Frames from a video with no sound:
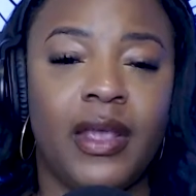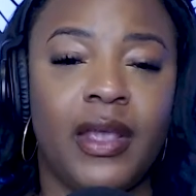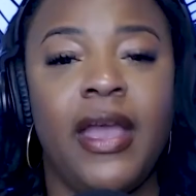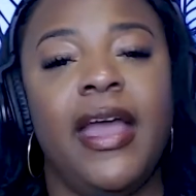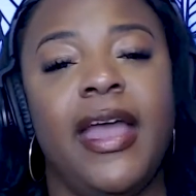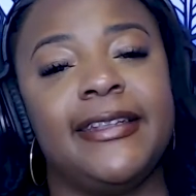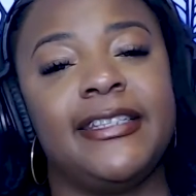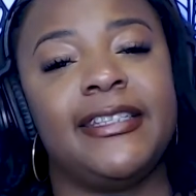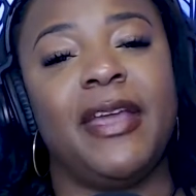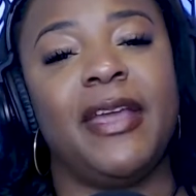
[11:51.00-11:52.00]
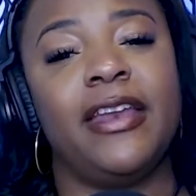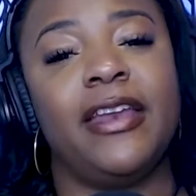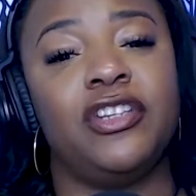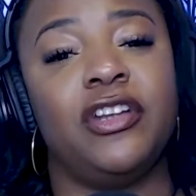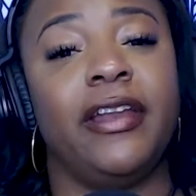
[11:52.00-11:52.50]
And to be honest, you
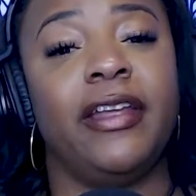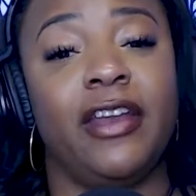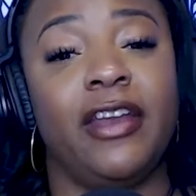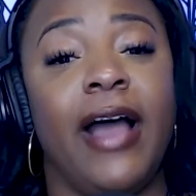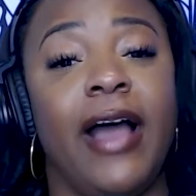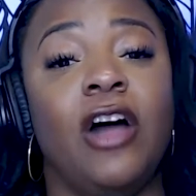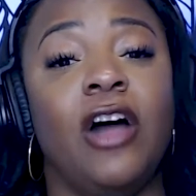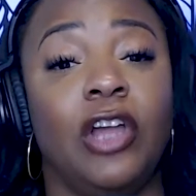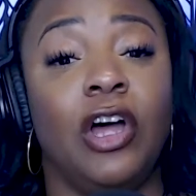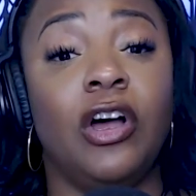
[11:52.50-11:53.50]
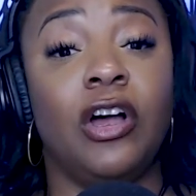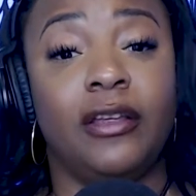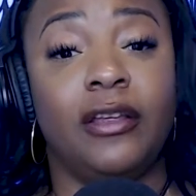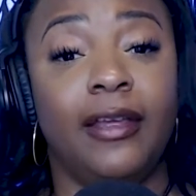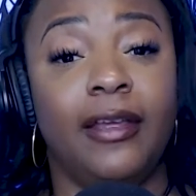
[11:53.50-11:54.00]
don't even know how long
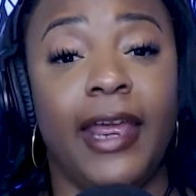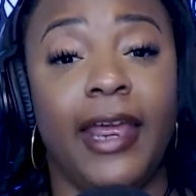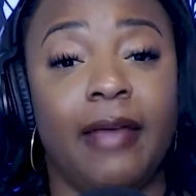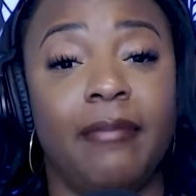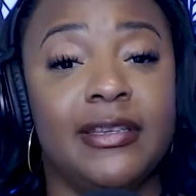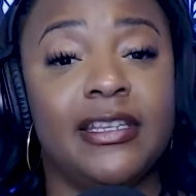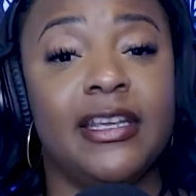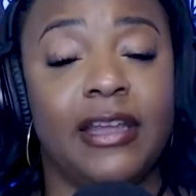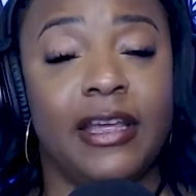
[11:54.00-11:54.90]
that they have been sitting in it,